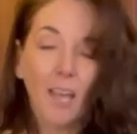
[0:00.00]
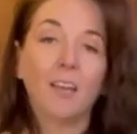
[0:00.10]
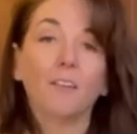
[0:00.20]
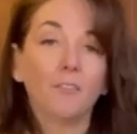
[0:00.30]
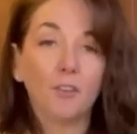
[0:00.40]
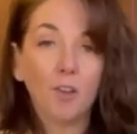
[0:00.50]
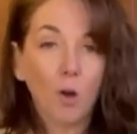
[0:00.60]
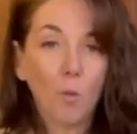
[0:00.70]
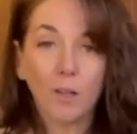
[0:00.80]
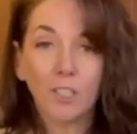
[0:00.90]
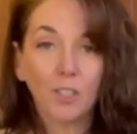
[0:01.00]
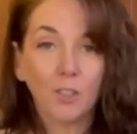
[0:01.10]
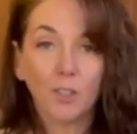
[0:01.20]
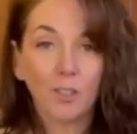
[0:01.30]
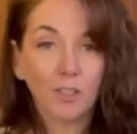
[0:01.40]
If you don't want to,
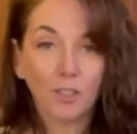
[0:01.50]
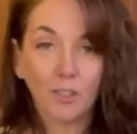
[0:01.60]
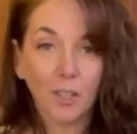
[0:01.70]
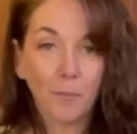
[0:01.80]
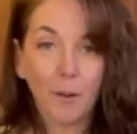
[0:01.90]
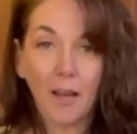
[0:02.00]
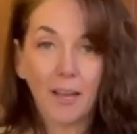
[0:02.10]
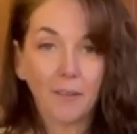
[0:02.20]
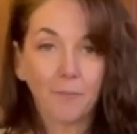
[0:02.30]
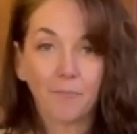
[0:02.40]
you can certainly buy